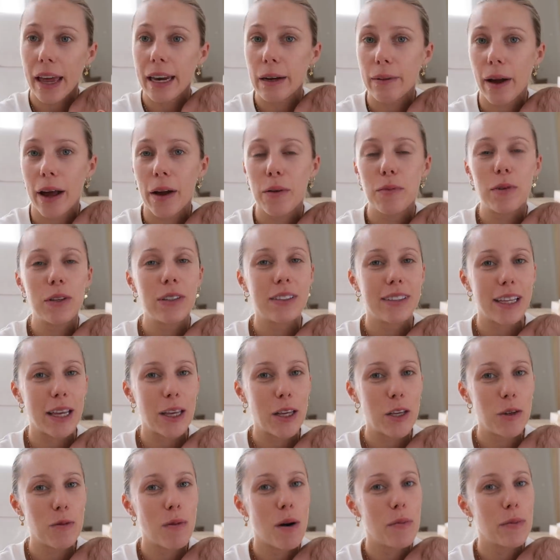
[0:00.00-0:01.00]
Anyway, we'll
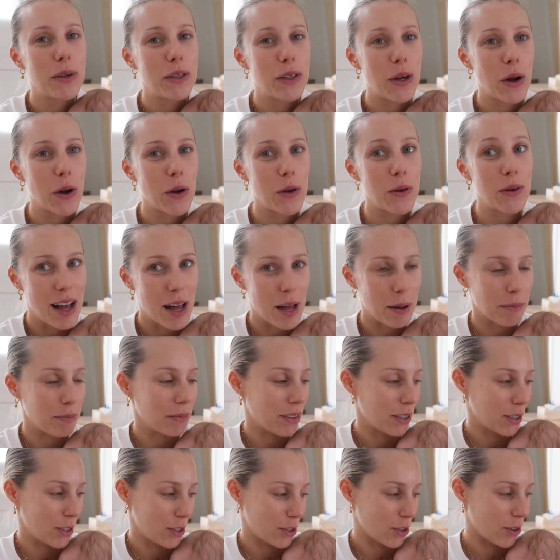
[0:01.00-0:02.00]
see you when we go
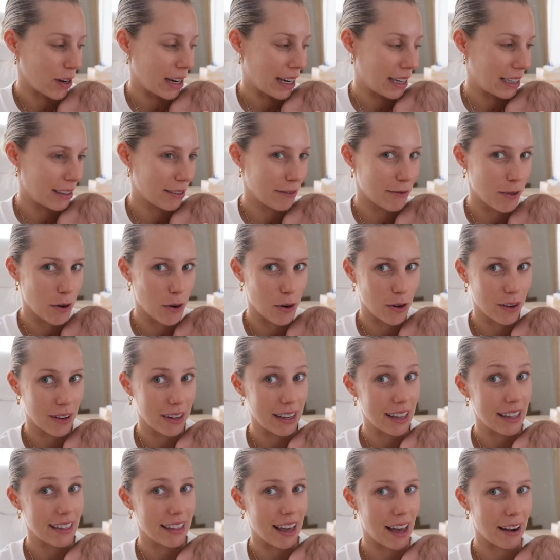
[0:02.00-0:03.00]
up the street
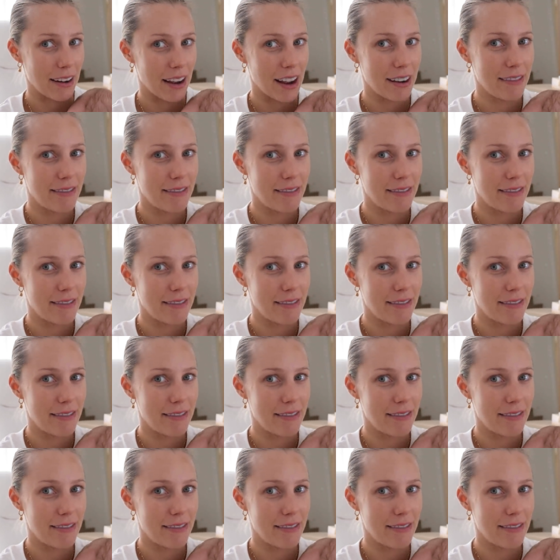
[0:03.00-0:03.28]
for that